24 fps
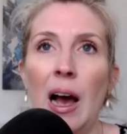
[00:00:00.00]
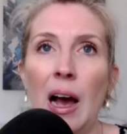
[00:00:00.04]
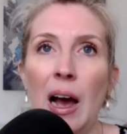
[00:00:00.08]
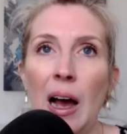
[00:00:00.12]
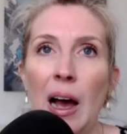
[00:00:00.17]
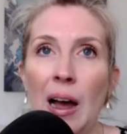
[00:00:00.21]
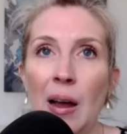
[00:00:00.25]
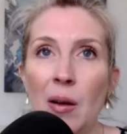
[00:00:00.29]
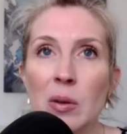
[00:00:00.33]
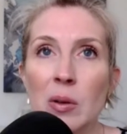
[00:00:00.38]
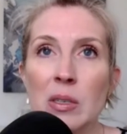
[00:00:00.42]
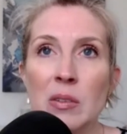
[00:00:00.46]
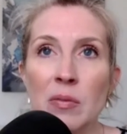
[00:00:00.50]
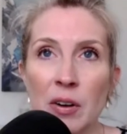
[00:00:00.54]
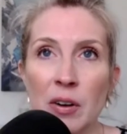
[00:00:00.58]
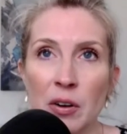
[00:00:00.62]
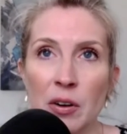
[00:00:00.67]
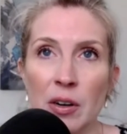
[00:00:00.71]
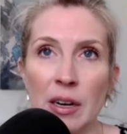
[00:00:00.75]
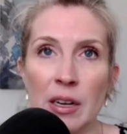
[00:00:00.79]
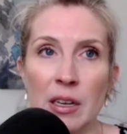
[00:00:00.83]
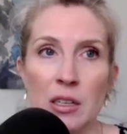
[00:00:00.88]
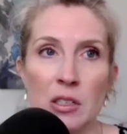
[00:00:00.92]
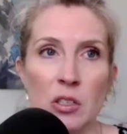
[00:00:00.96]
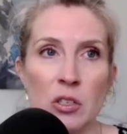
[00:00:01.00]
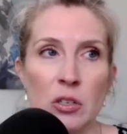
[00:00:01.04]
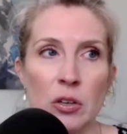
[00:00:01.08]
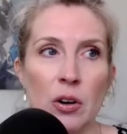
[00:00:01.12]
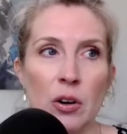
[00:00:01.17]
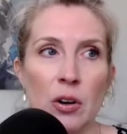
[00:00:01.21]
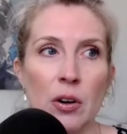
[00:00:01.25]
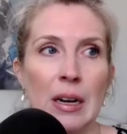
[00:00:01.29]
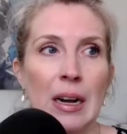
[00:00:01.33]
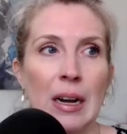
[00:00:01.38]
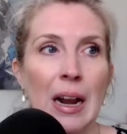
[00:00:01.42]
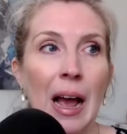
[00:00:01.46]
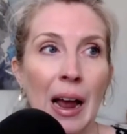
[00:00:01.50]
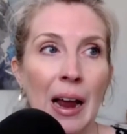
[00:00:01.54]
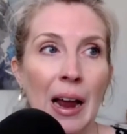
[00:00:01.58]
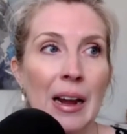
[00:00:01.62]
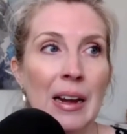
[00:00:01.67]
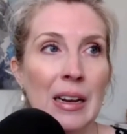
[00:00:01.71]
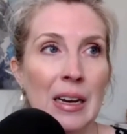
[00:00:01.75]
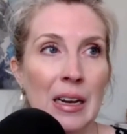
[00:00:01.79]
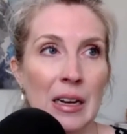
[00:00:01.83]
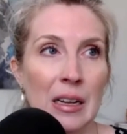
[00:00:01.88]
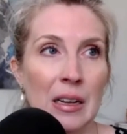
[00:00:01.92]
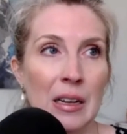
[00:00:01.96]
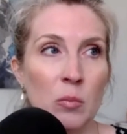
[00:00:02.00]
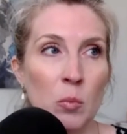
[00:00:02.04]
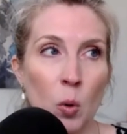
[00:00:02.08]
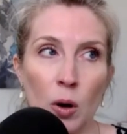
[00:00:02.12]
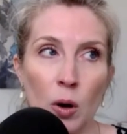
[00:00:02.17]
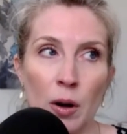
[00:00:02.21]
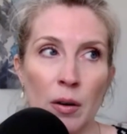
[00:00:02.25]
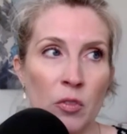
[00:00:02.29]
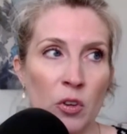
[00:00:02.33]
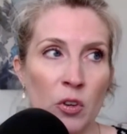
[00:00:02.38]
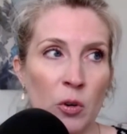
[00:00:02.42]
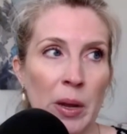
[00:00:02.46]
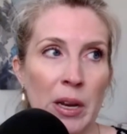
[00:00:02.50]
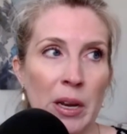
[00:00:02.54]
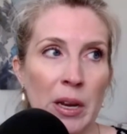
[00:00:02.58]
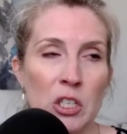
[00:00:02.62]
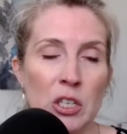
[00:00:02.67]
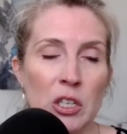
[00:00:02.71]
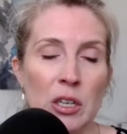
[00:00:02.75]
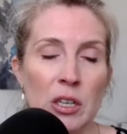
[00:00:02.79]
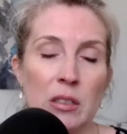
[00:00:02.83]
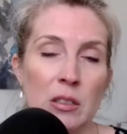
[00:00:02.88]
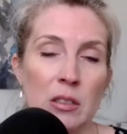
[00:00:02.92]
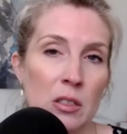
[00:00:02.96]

I was very concerned and I needed more information.